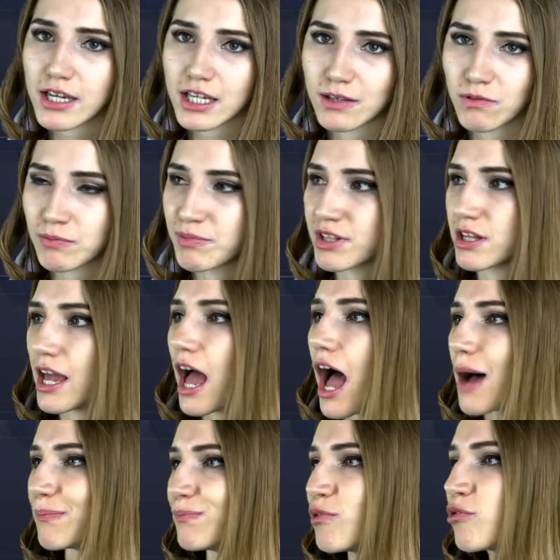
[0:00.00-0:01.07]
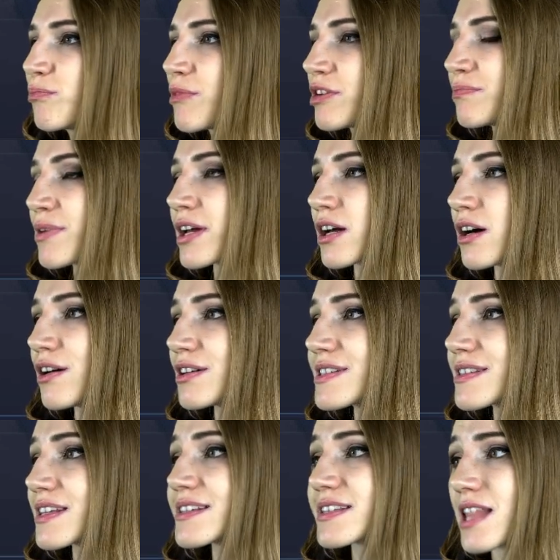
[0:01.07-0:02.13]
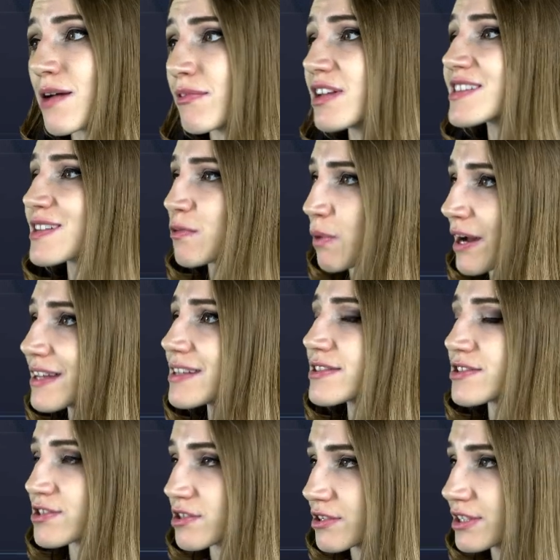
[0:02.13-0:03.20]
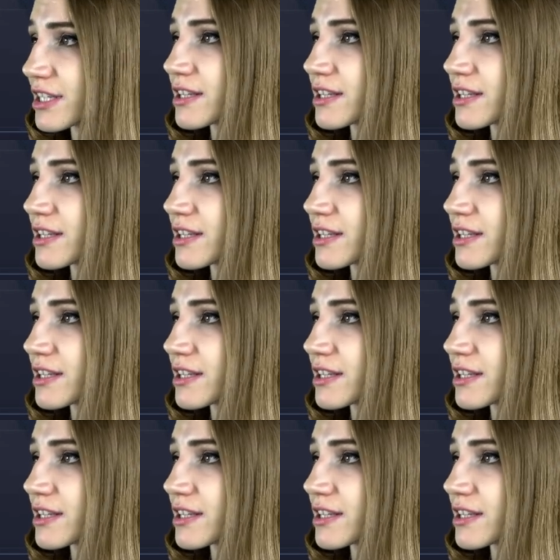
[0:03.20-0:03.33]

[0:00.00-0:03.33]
It will be the up movement, because this level is quite strong,